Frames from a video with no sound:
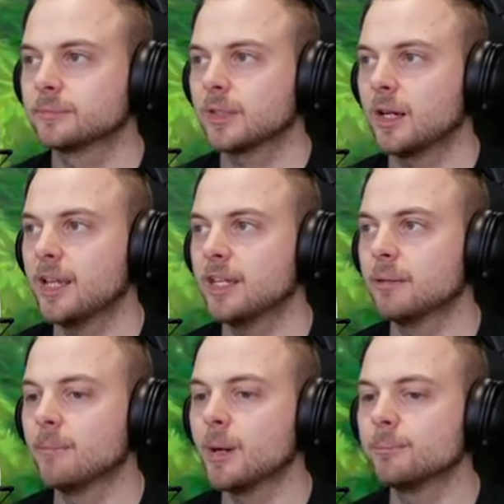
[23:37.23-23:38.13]
I hear the
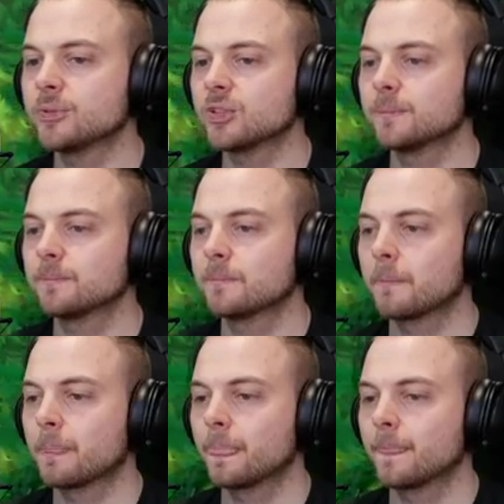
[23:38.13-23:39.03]
mums.
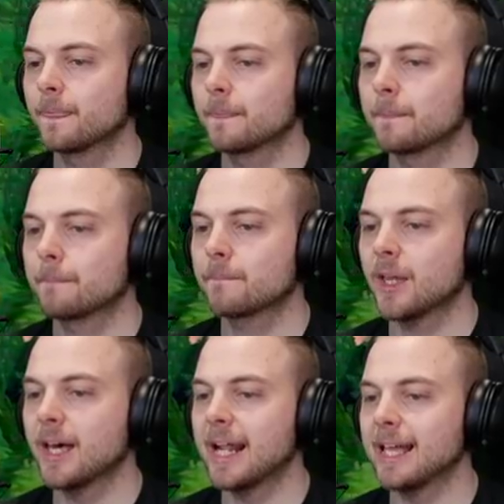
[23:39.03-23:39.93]

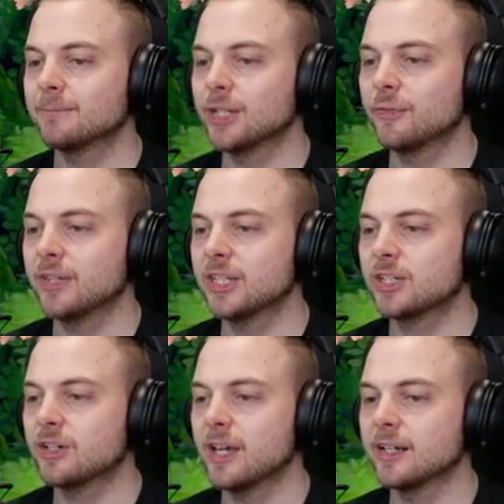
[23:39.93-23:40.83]
Alright, enough of this
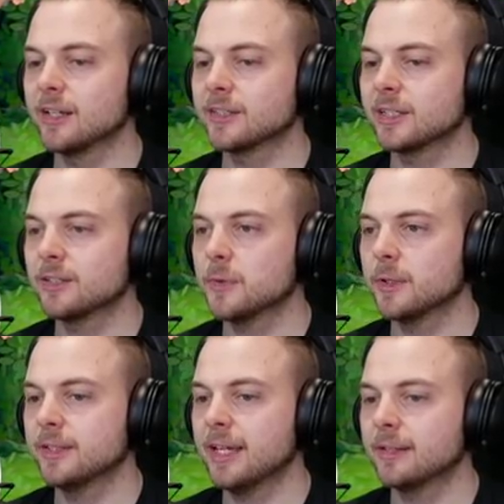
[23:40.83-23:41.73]
trading nonsense for
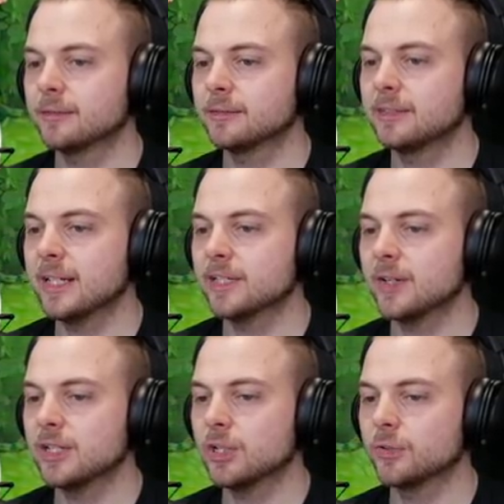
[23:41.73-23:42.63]
tonight. Dinner's
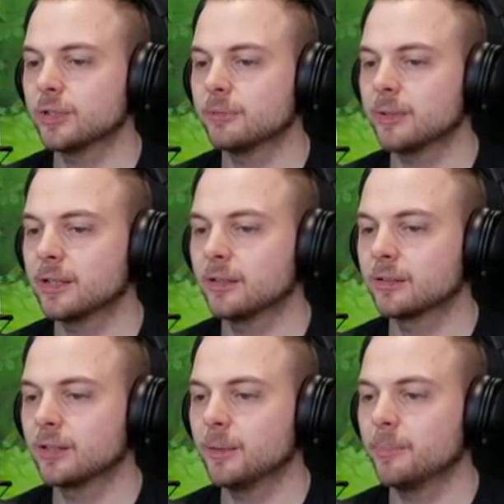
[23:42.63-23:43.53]
ready, children. Bring
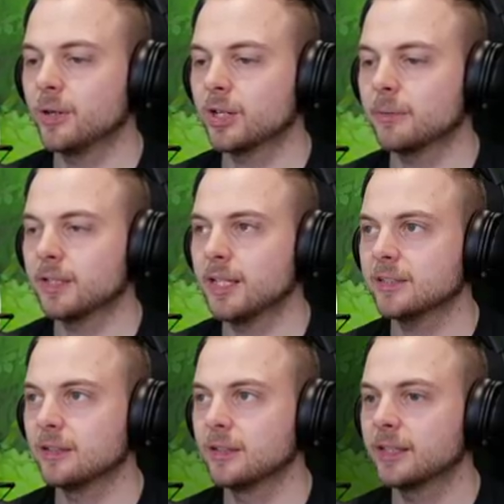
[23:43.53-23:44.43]
along your Pokemon and let's all